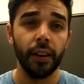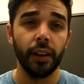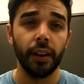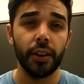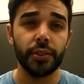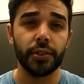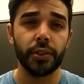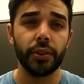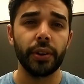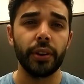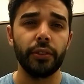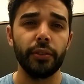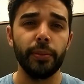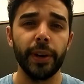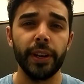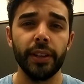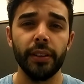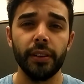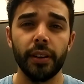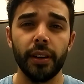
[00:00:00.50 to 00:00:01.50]
How's it going,
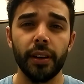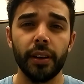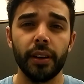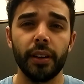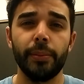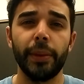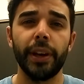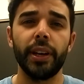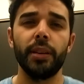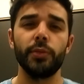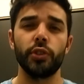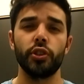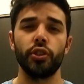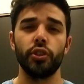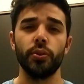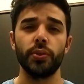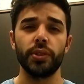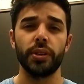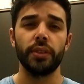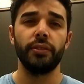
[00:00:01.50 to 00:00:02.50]
everybody? My name is
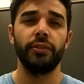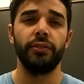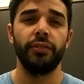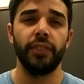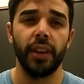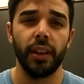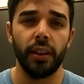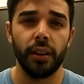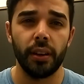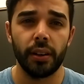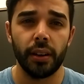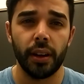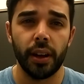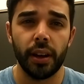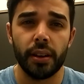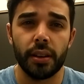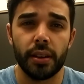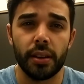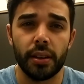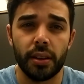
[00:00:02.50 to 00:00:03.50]
Yusuf, and I
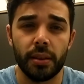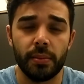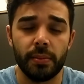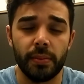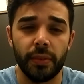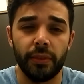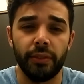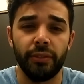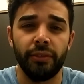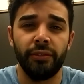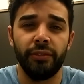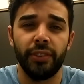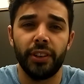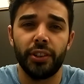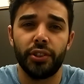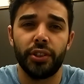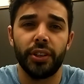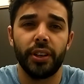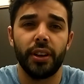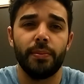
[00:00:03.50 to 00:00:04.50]
am
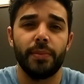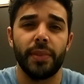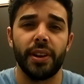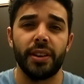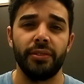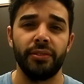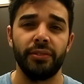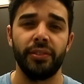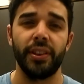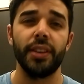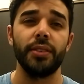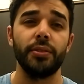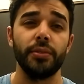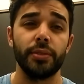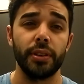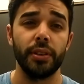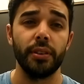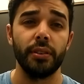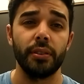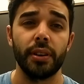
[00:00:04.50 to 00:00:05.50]
finishing up my final
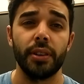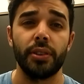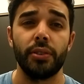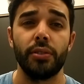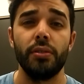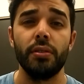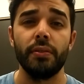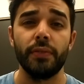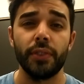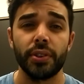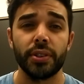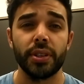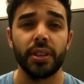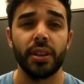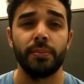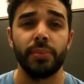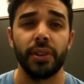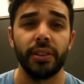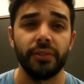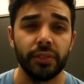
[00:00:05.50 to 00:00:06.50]
year at the University
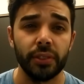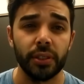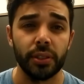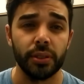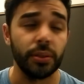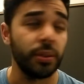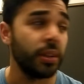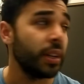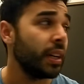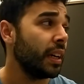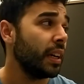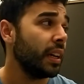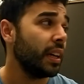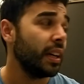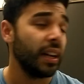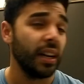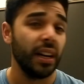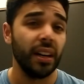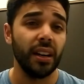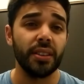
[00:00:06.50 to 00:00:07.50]
at Buffalo
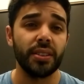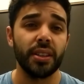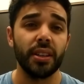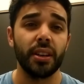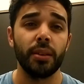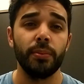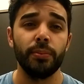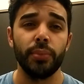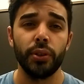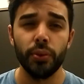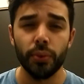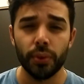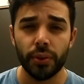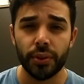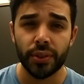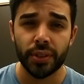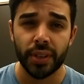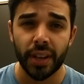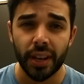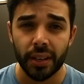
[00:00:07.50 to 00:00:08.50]
as a computer
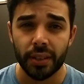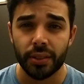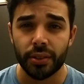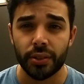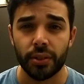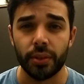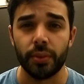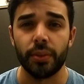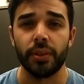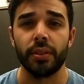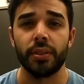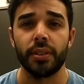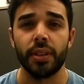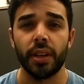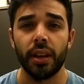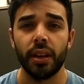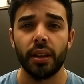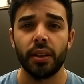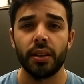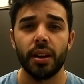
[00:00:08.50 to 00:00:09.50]
science student.
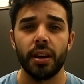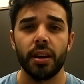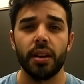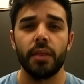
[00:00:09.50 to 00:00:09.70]
And